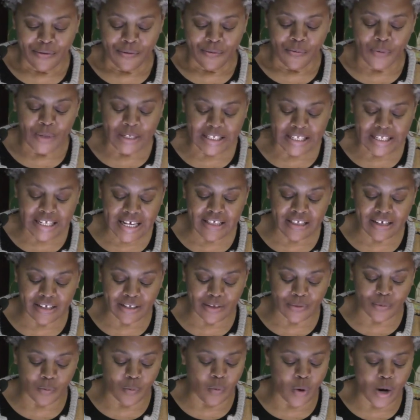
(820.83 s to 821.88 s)
We see
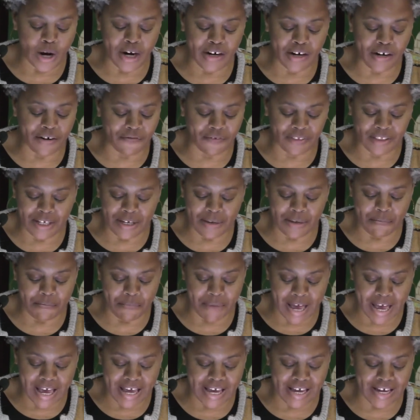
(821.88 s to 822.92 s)
this wonderfully
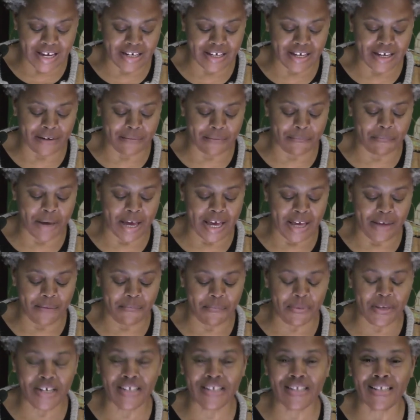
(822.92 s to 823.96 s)
made in
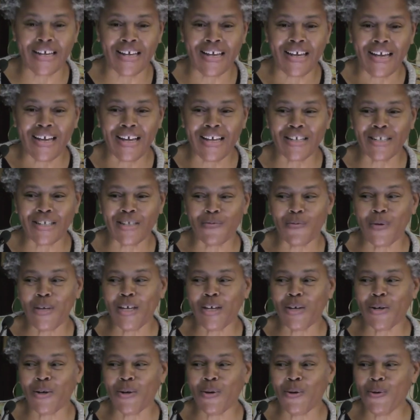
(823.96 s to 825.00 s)
babies as we
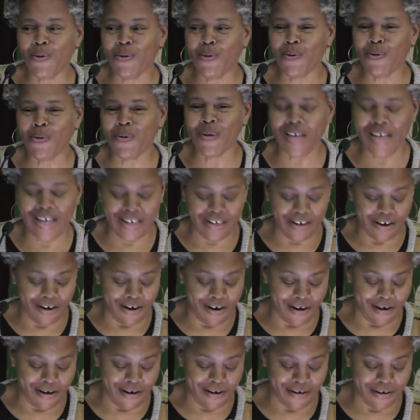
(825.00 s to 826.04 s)
coo and
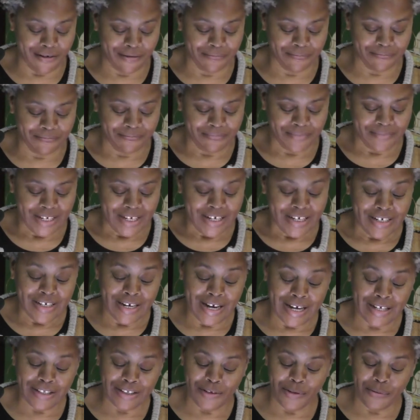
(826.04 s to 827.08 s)
ah,
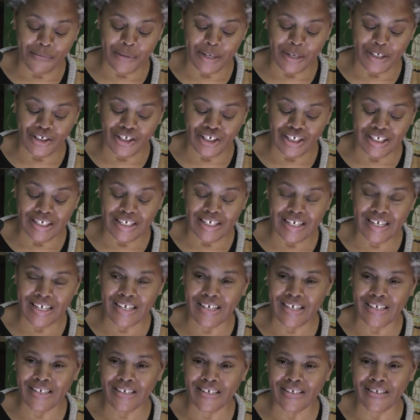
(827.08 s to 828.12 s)
not so much in
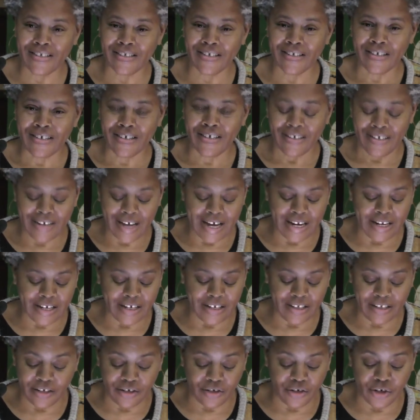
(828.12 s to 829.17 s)
teens, not
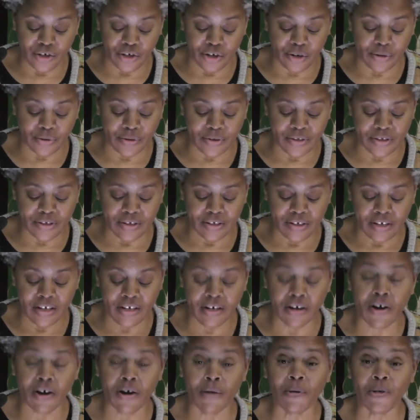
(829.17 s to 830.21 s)
in adults
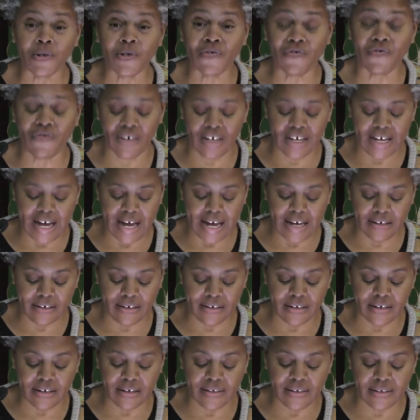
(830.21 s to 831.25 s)
and almost
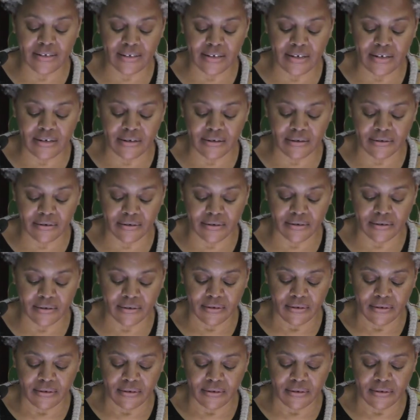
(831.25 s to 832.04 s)
forgotten in seniors,